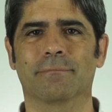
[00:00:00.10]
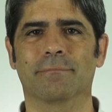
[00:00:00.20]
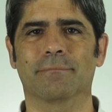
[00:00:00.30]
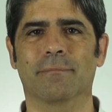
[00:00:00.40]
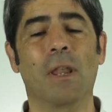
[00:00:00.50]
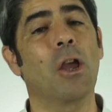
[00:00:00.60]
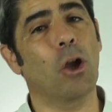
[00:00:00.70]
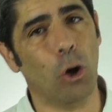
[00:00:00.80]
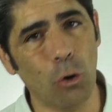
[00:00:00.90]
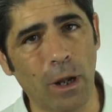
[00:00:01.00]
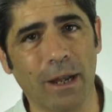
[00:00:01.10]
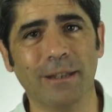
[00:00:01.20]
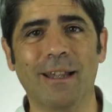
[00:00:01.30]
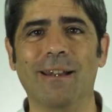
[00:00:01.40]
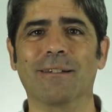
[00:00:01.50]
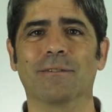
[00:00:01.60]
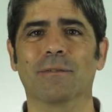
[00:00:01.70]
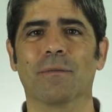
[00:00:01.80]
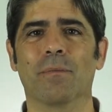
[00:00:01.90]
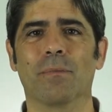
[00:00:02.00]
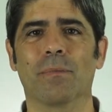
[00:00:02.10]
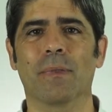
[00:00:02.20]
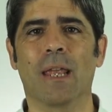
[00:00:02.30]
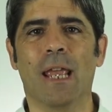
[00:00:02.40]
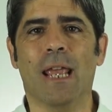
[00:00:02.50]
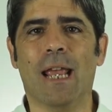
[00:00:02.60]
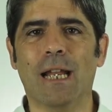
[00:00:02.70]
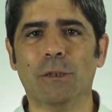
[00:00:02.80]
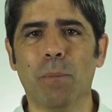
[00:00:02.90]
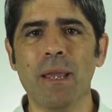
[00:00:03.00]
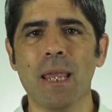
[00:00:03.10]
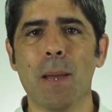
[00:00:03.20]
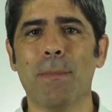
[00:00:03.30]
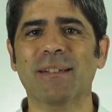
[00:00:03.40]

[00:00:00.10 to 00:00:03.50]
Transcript: Hello, how are you? In Spain,